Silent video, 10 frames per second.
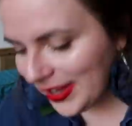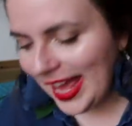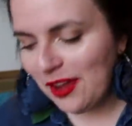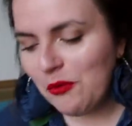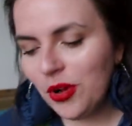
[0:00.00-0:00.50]

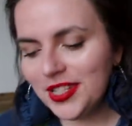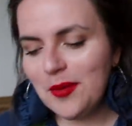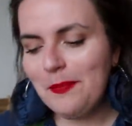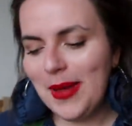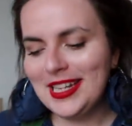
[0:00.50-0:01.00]
Okay, what's
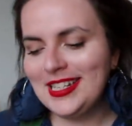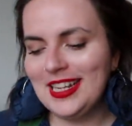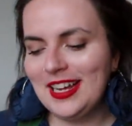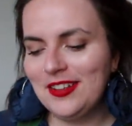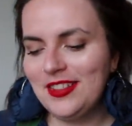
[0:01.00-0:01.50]
the best
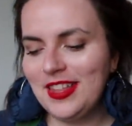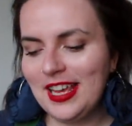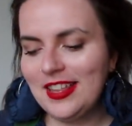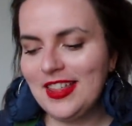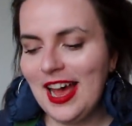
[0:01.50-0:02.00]

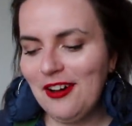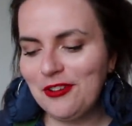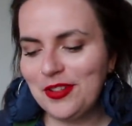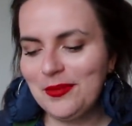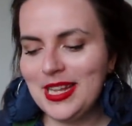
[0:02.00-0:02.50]
thing the
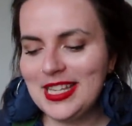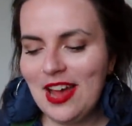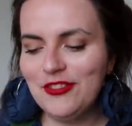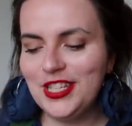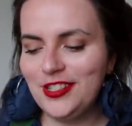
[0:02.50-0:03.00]
algorithm has
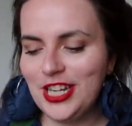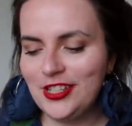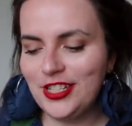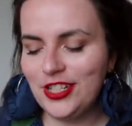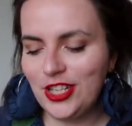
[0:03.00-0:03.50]
ever
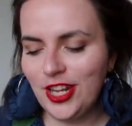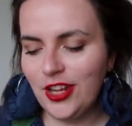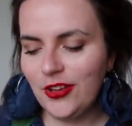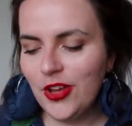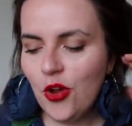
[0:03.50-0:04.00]
suggested to
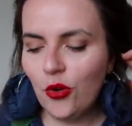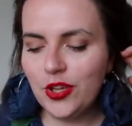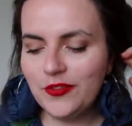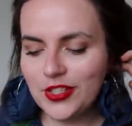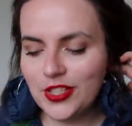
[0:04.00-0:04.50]
you or you've